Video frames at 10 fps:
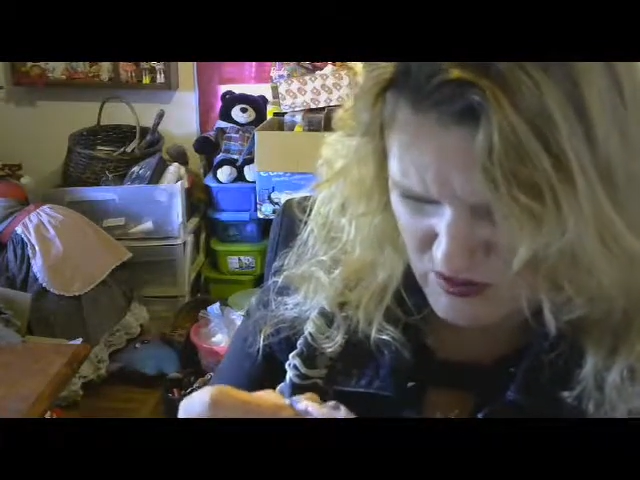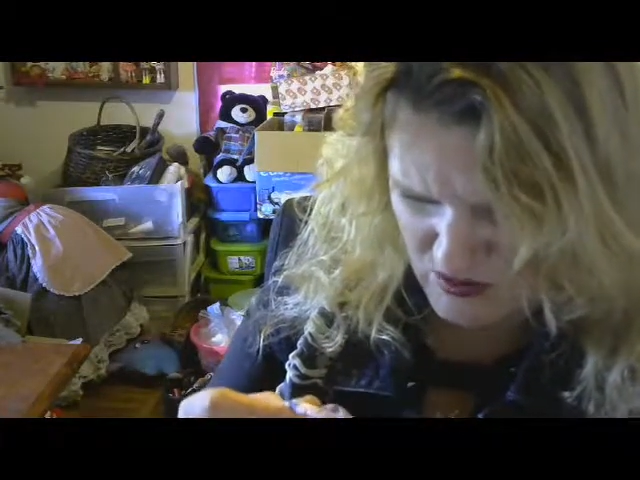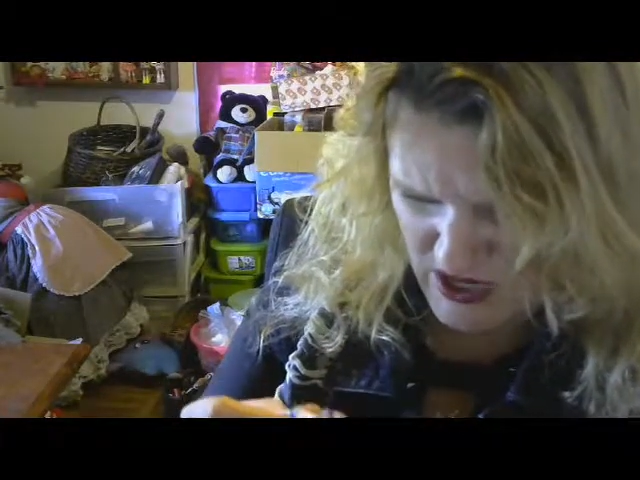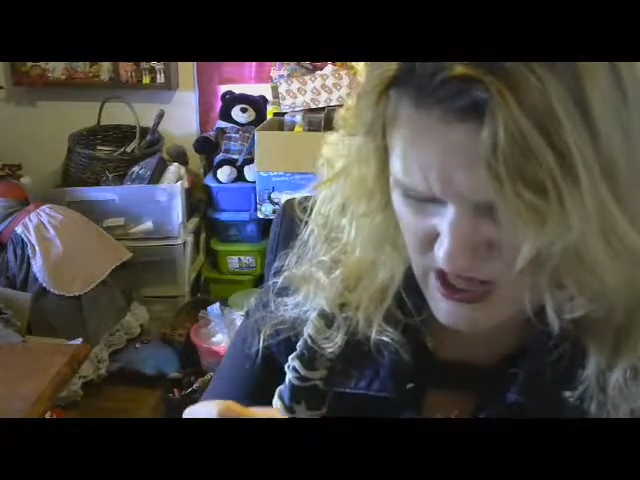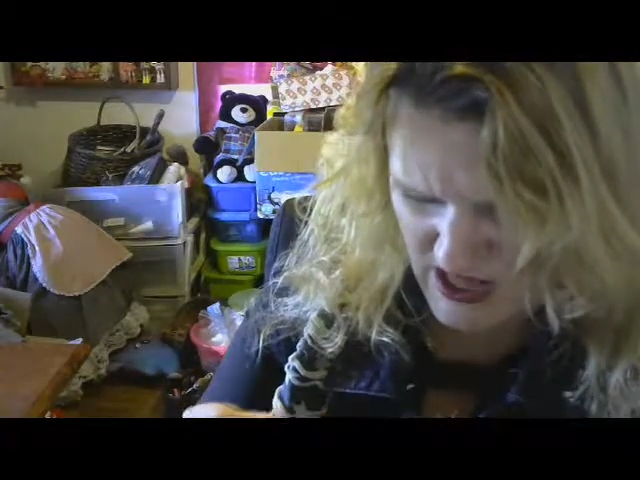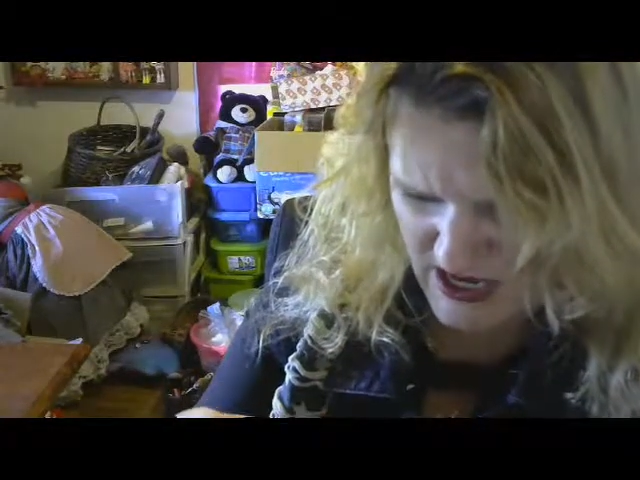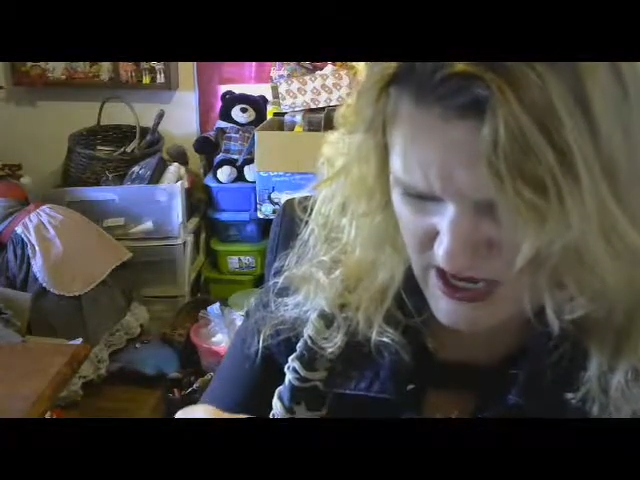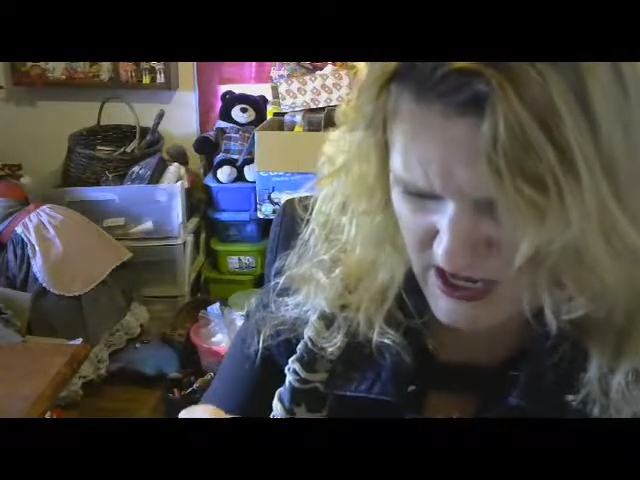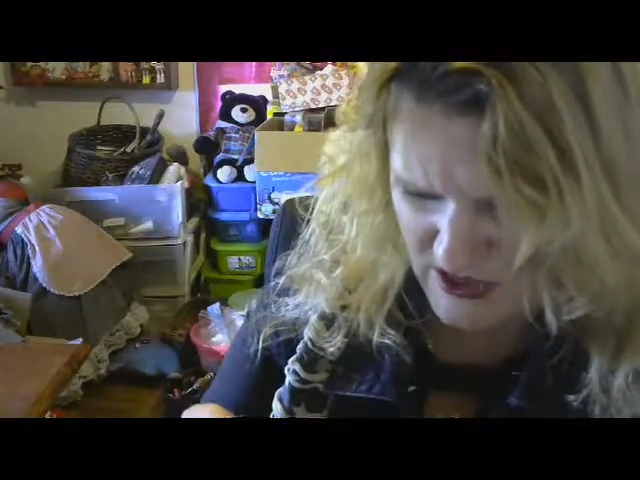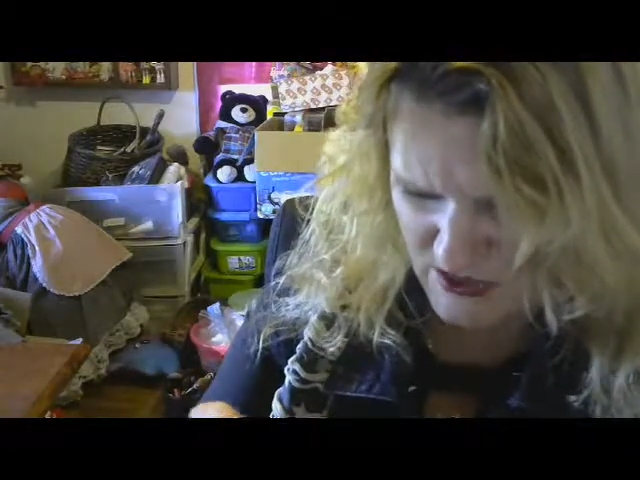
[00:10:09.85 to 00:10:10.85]
But I like
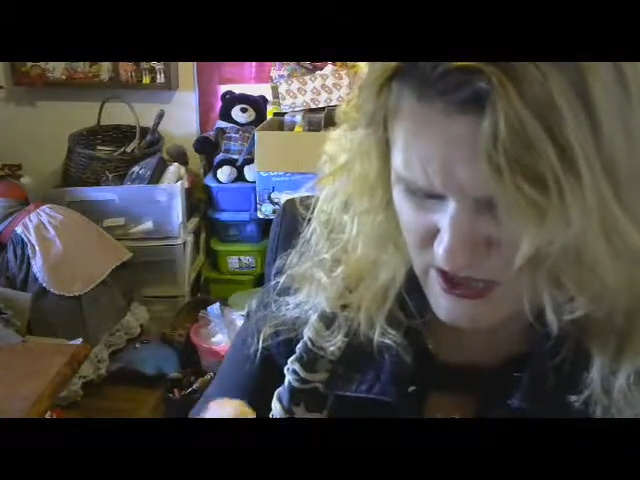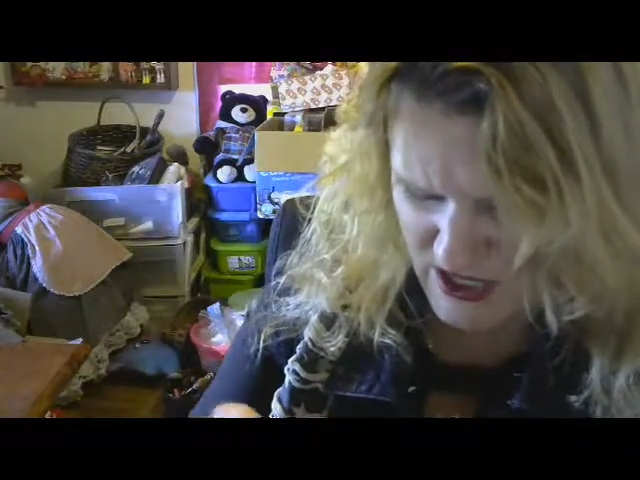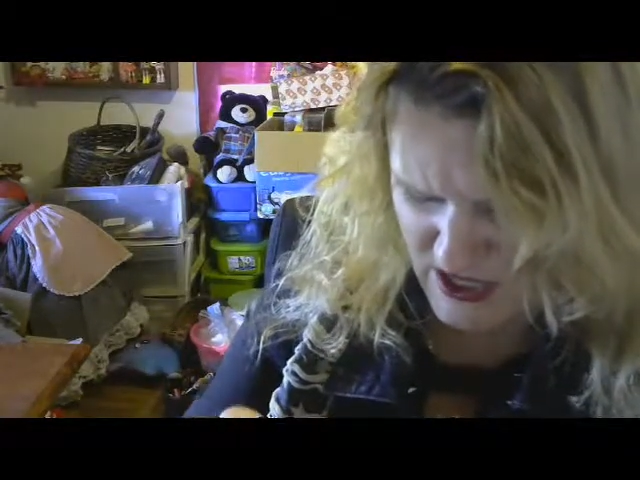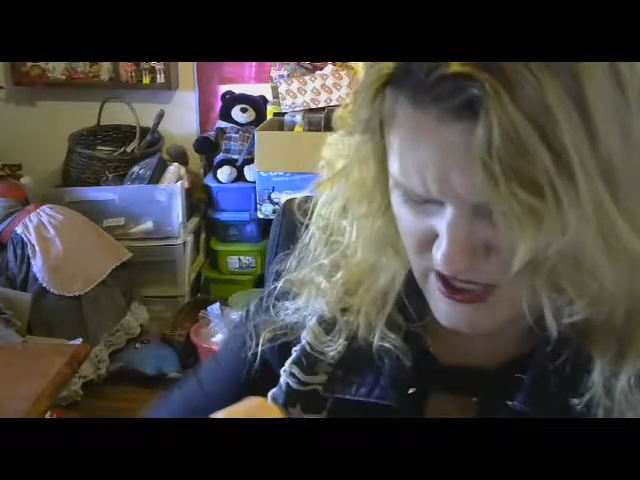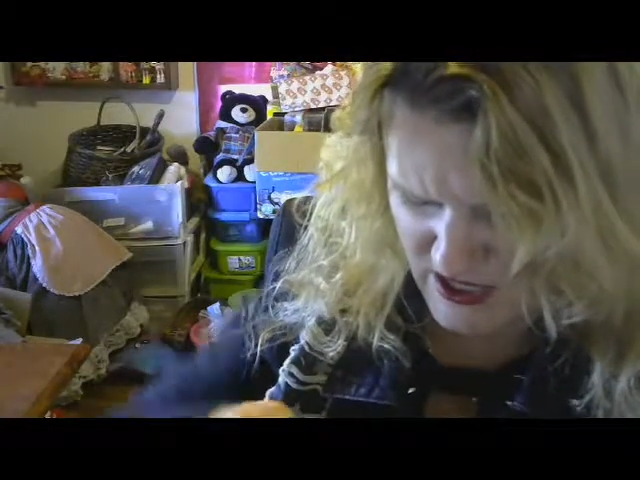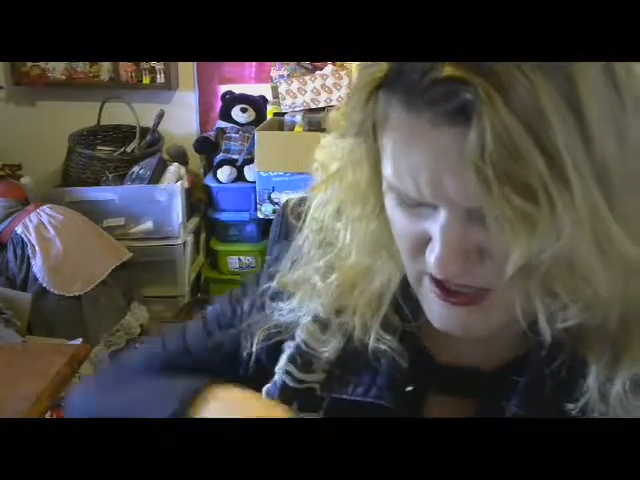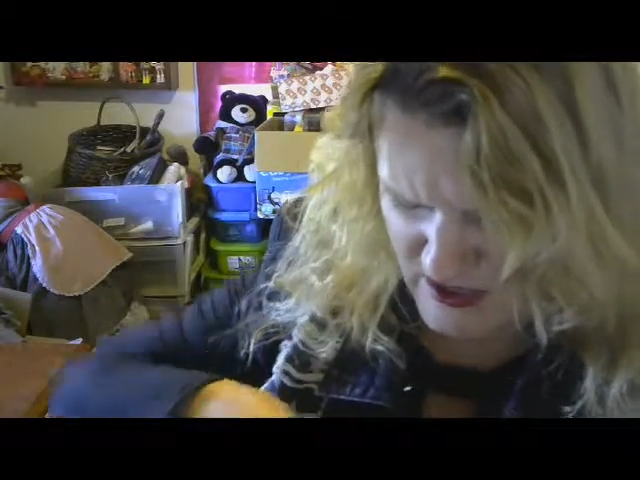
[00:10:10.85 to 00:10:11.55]
Hello Kitty.